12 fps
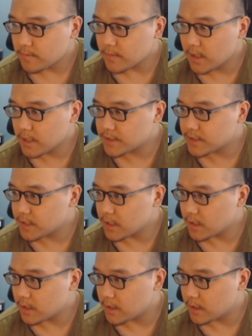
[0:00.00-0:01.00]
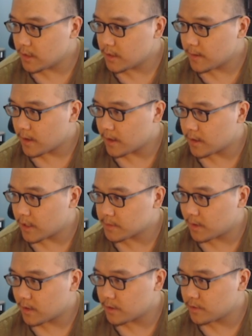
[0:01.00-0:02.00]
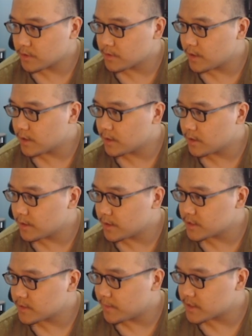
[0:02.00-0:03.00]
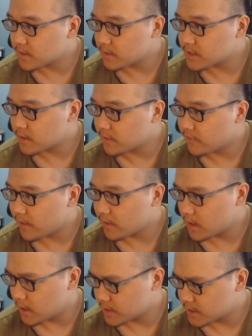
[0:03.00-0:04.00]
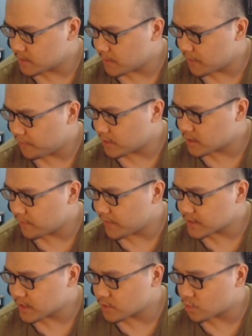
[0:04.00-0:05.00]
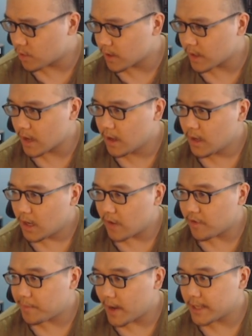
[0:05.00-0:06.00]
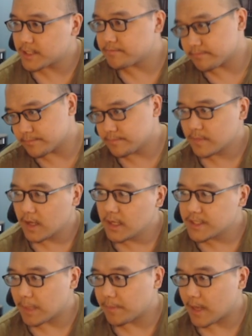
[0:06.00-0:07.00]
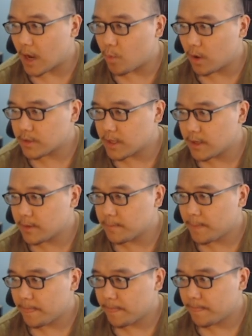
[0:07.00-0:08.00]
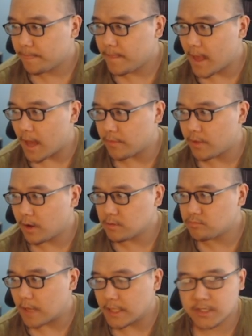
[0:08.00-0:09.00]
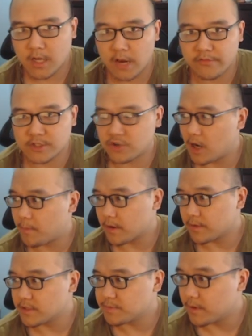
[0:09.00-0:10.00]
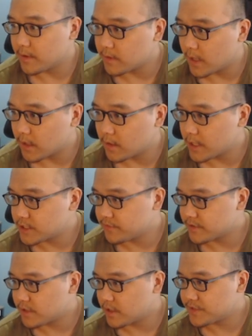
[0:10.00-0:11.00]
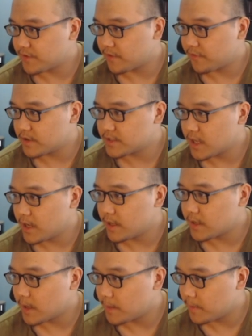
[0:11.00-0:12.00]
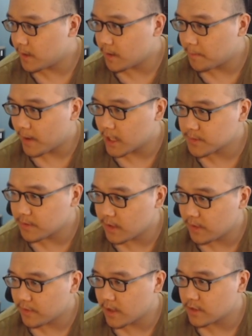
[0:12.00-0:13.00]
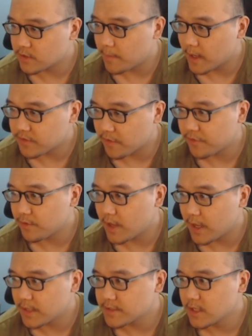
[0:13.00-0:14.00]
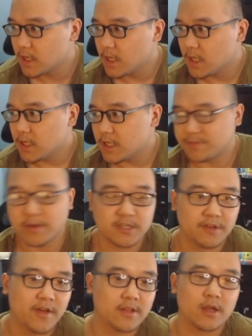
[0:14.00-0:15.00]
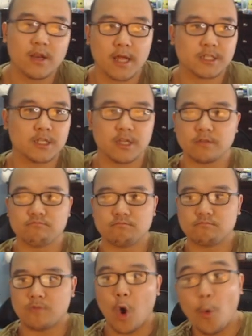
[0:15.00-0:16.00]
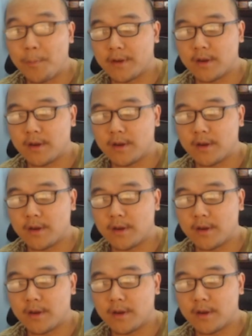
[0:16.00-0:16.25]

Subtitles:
Let's see. And the next part, the usual thing, little things, the method of certain seem to be a feature of Nexon's work. Every patch, something not working. Yeah, that's kind of their trademark at this point. Like, the legend returns for the first day, and then it being impossible to even get into a match for a few days. Especially the fact that it actually didn't open